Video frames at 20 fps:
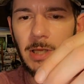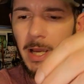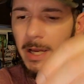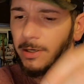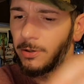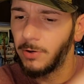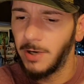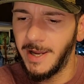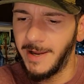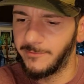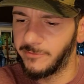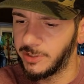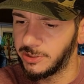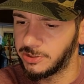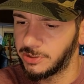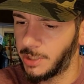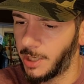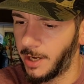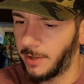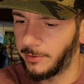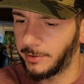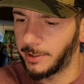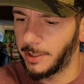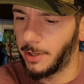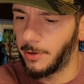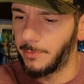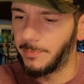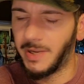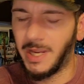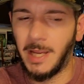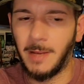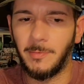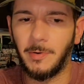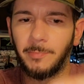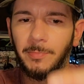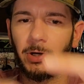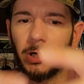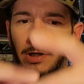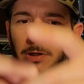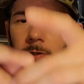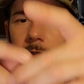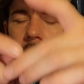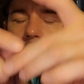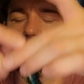I don't have this colored Obama bug,